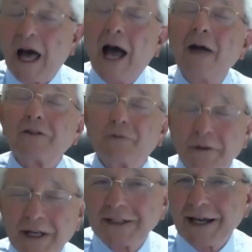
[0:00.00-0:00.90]
I was
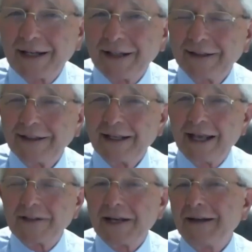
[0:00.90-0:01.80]
very excited
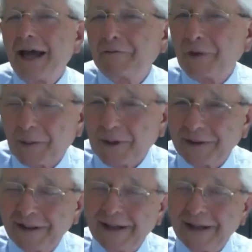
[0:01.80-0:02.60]
as a nut farmer.